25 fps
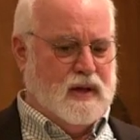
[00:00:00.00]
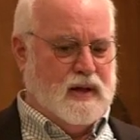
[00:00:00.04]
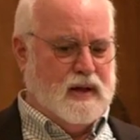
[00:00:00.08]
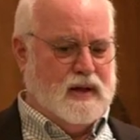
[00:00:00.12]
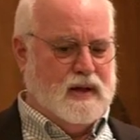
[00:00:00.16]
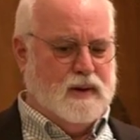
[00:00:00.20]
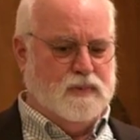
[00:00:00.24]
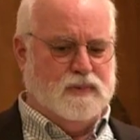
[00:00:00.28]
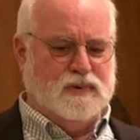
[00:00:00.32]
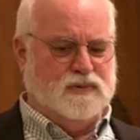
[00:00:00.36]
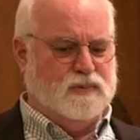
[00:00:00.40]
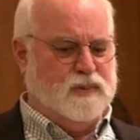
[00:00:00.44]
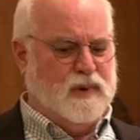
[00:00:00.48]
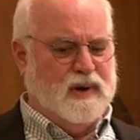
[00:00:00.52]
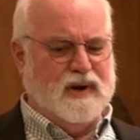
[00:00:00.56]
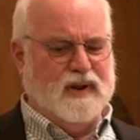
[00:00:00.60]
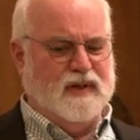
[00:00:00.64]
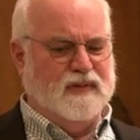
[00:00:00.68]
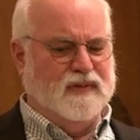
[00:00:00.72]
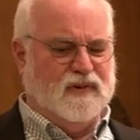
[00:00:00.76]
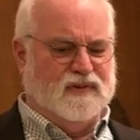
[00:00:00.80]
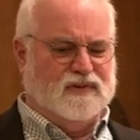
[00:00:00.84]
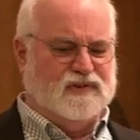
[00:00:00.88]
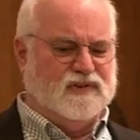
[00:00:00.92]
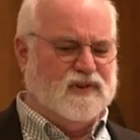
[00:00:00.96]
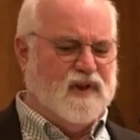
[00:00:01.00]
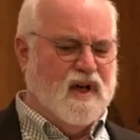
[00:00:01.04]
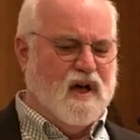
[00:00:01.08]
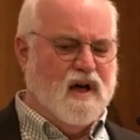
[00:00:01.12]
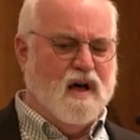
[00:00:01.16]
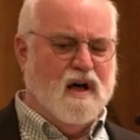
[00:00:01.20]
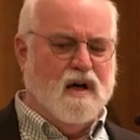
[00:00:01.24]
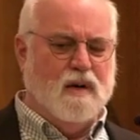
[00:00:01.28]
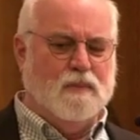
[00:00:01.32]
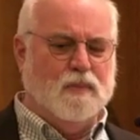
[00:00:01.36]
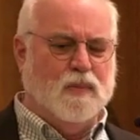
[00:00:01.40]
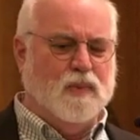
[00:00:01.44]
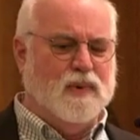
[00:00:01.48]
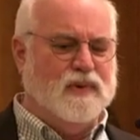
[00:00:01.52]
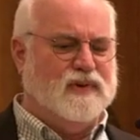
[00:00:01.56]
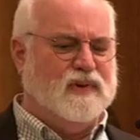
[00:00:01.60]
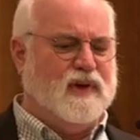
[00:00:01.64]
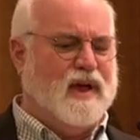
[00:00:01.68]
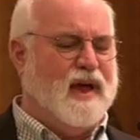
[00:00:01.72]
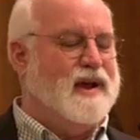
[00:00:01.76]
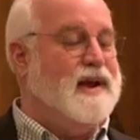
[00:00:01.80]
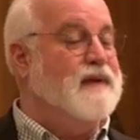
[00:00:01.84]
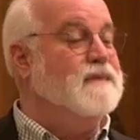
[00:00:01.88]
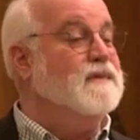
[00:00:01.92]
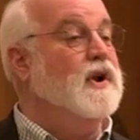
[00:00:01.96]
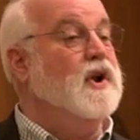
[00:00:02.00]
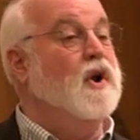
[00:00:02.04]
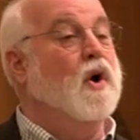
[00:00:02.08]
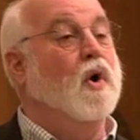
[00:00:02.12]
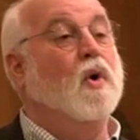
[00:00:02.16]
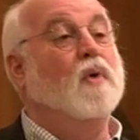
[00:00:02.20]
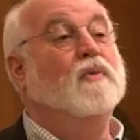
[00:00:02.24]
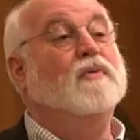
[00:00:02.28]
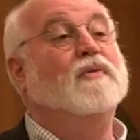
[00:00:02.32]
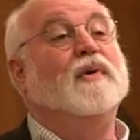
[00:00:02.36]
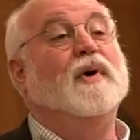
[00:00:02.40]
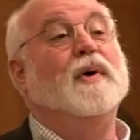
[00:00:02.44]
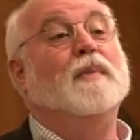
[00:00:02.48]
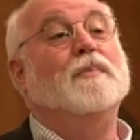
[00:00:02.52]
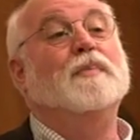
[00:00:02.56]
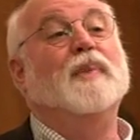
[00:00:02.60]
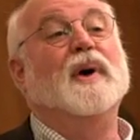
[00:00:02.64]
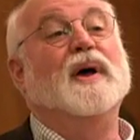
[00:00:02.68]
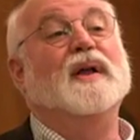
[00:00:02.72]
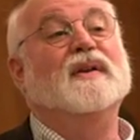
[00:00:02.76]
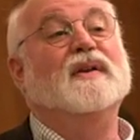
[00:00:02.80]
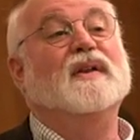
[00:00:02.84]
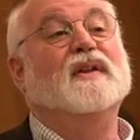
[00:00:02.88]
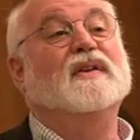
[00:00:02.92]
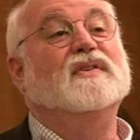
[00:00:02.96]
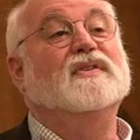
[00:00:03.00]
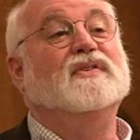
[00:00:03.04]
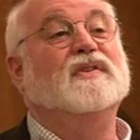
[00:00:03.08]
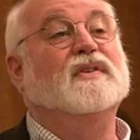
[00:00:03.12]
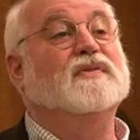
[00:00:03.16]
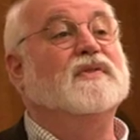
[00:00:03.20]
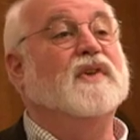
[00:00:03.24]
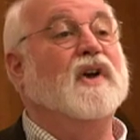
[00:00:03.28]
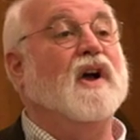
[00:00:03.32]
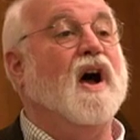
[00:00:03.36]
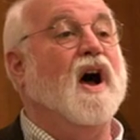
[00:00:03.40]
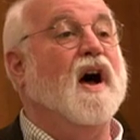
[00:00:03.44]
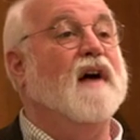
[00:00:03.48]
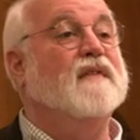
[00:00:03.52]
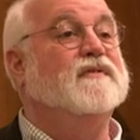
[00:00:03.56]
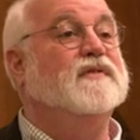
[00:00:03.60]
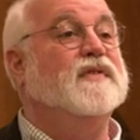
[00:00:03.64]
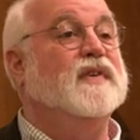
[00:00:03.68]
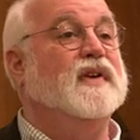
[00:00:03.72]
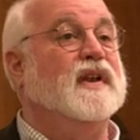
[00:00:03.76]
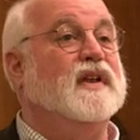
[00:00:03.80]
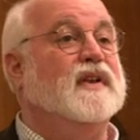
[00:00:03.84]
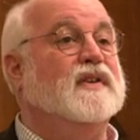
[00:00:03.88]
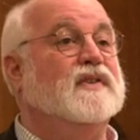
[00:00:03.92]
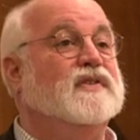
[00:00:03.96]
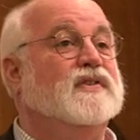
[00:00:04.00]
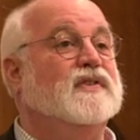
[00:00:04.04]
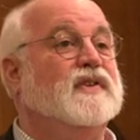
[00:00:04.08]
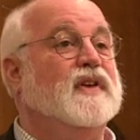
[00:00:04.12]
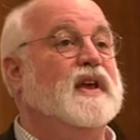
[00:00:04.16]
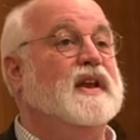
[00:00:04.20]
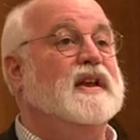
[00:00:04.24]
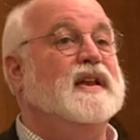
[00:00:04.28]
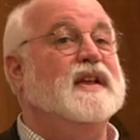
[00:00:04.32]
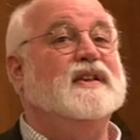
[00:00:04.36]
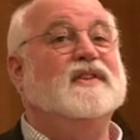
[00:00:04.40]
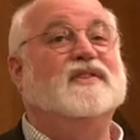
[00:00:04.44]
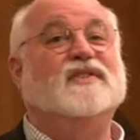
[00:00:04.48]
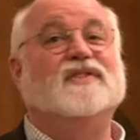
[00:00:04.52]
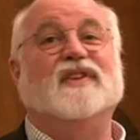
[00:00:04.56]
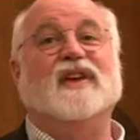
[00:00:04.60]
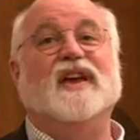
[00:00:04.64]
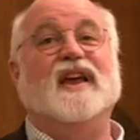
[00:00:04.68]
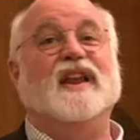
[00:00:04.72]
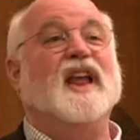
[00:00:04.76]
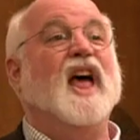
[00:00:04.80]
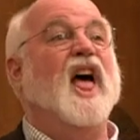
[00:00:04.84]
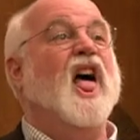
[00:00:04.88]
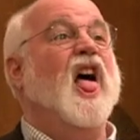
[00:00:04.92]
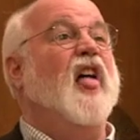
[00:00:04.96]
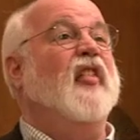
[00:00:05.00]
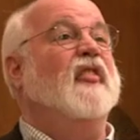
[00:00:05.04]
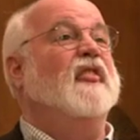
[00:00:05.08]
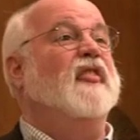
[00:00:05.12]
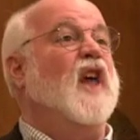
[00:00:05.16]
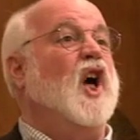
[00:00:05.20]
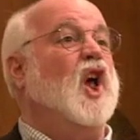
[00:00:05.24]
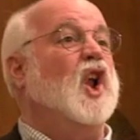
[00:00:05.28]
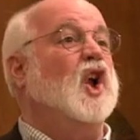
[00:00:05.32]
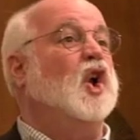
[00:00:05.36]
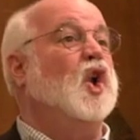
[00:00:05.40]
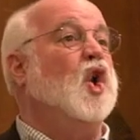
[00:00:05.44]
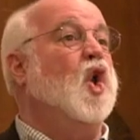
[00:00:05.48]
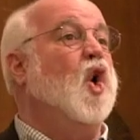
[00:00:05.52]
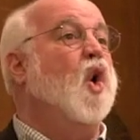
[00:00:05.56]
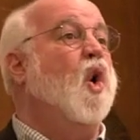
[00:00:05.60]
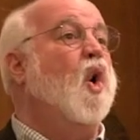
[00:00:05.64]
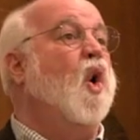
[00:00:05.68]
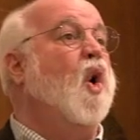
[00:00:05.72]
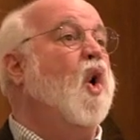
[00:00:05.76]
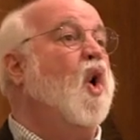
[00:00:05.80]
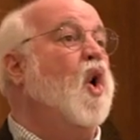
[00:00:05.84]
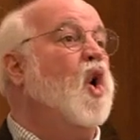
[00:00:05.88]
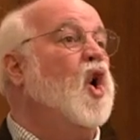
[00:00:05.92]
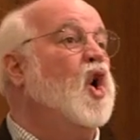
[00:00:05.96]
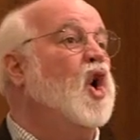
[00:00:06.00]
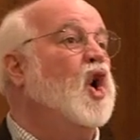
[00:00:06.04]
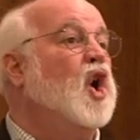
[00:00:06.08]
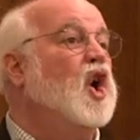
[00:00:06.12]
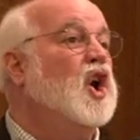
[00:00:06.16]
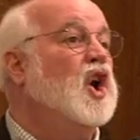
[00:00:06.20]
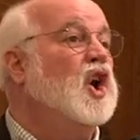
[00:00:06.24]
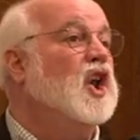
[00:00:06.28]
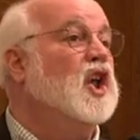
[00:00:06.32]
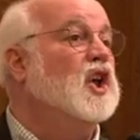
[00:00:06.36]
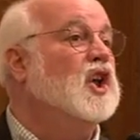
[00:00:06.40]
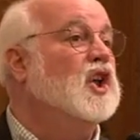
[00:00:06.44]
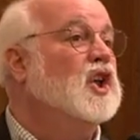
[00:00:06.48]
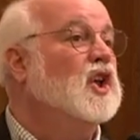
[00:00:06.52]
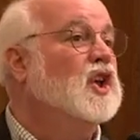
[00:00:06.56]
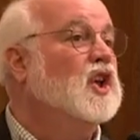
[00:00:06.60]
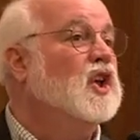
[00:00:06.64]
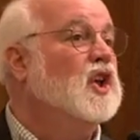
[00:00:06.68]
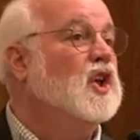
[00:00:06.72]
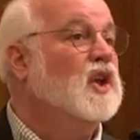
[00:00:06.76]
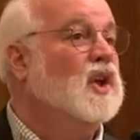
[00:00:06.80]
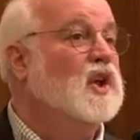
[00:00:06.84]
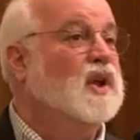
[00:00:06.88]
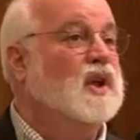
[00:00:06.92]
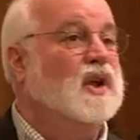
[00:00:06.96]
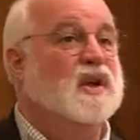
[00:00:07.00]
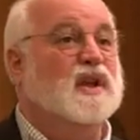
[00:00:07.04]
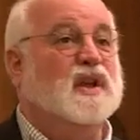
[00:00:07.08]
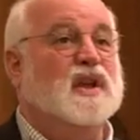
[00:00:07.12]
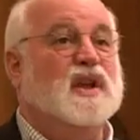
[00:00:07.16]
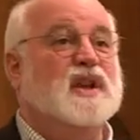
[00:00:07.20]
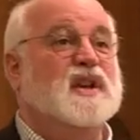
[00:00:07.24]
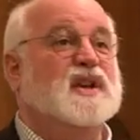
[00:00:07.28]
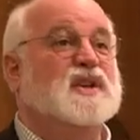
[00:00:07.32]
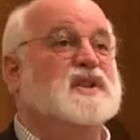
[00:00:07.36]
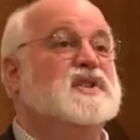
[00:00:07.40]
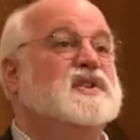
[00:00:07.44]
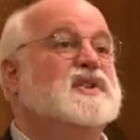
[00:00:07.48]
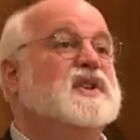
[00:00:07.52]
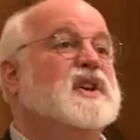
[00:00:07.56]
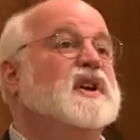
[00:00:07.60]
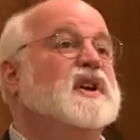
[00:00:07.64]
he was reading the psalm with kind of an overabundance of confidence, and he said, "The Lord is